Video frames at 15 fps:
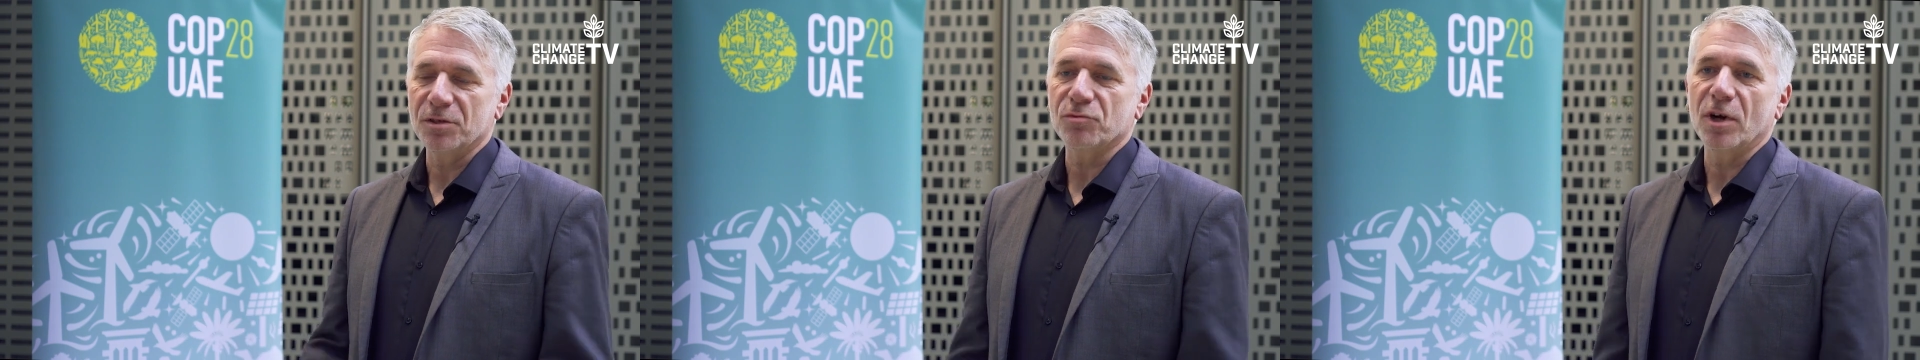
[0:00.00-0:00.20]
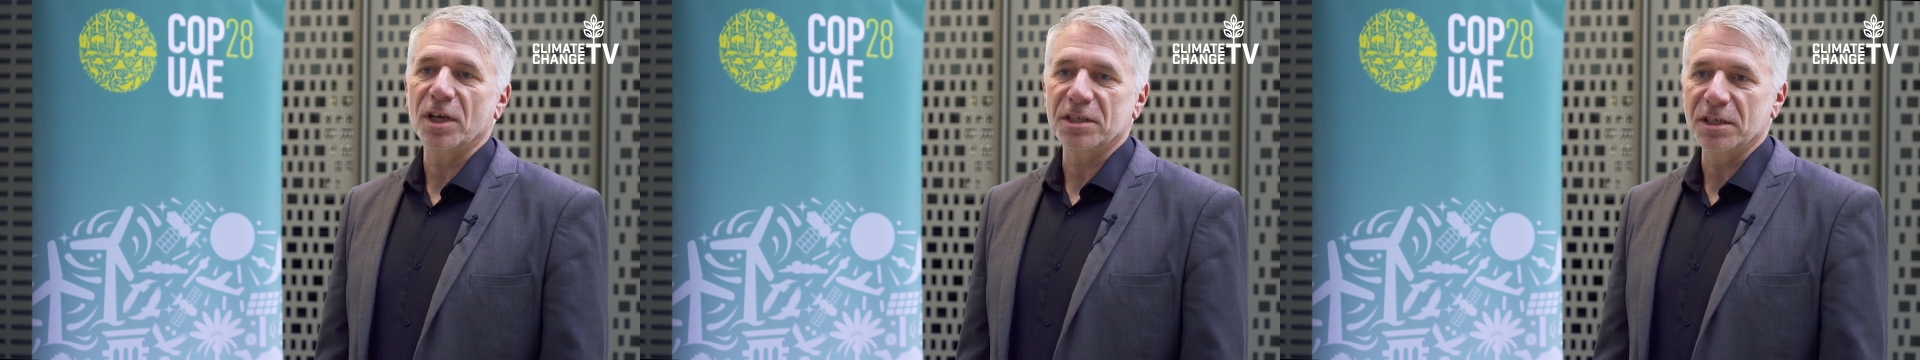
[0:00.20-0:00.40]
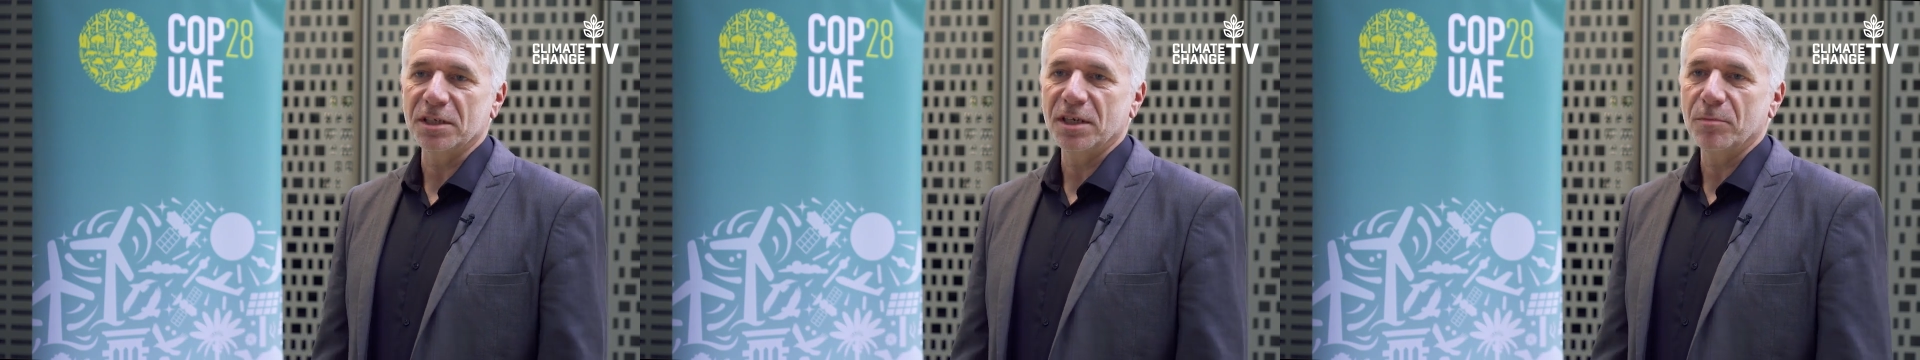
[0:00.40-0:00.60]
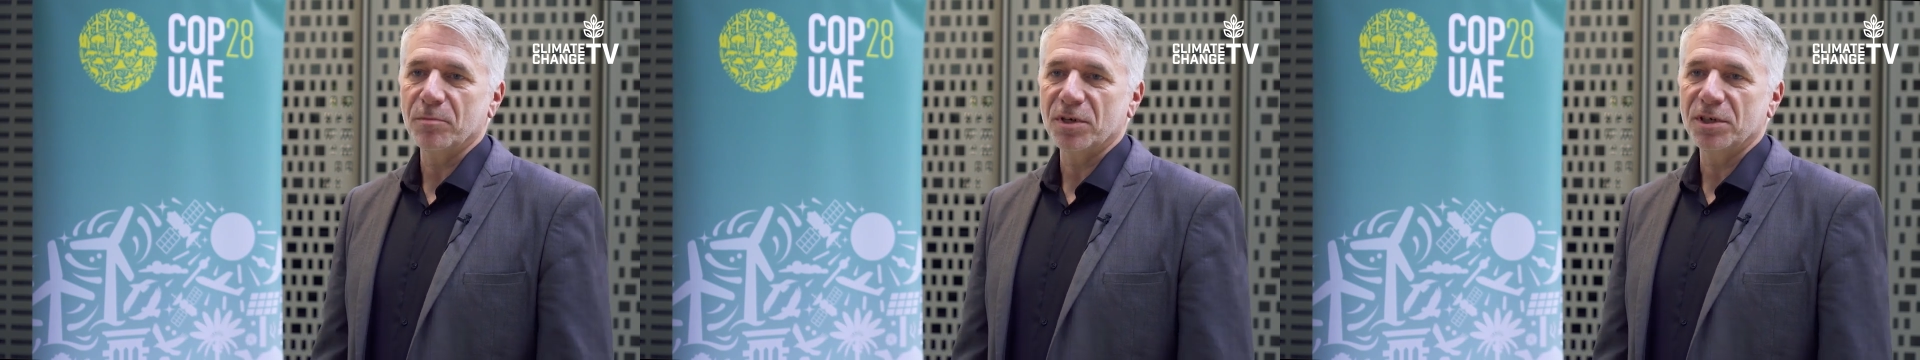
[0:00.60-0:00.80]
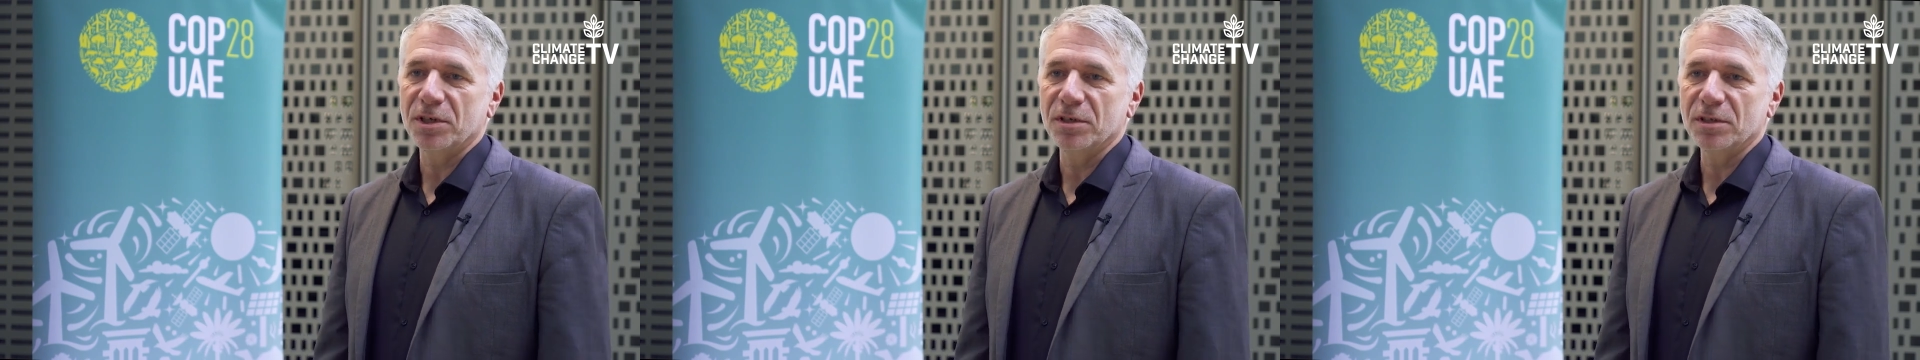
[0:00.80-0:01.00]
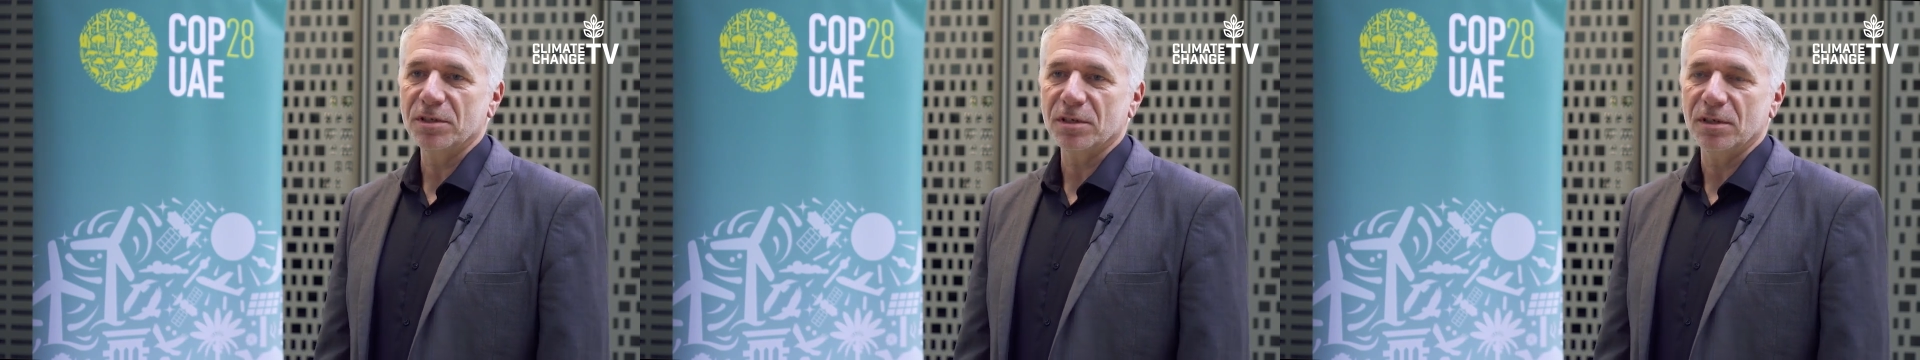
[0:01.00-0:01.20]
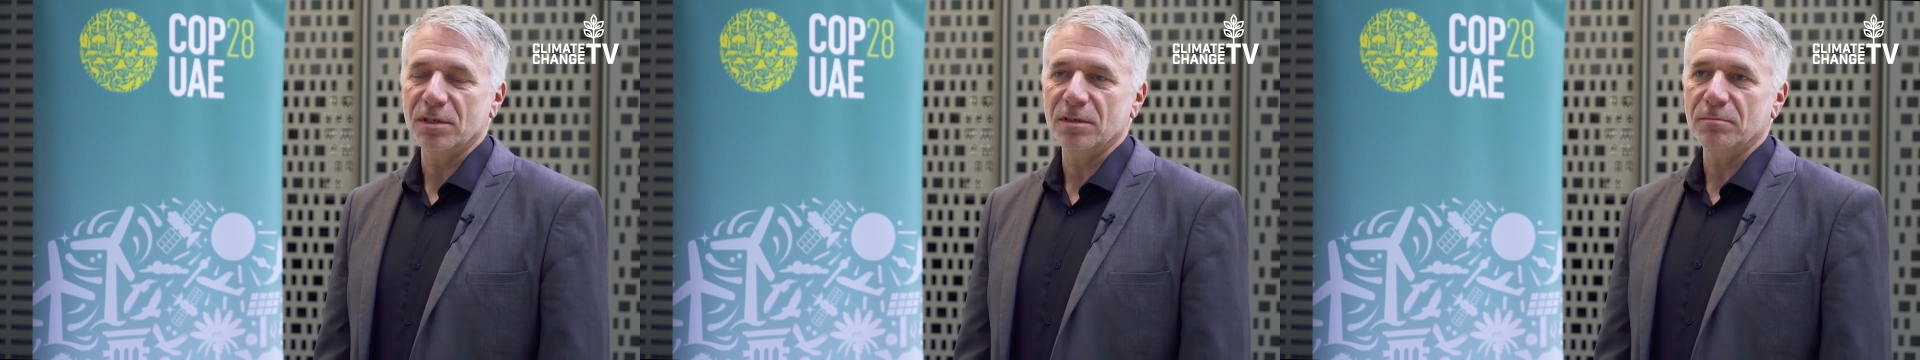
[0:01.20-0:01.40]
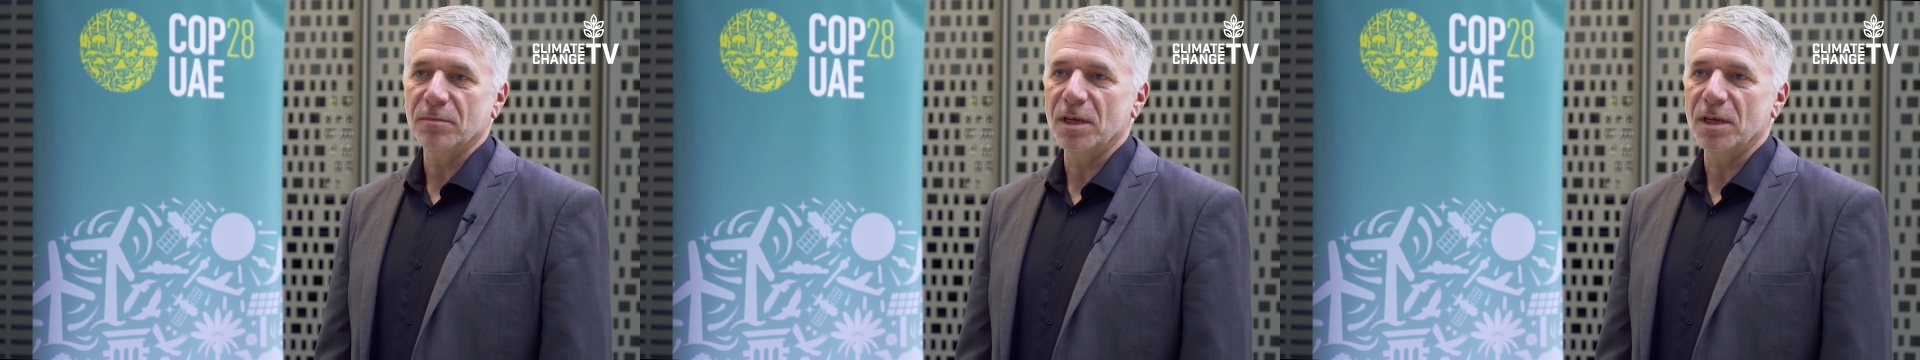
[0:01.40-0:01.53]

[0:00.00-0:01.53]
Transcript: rising temperatures and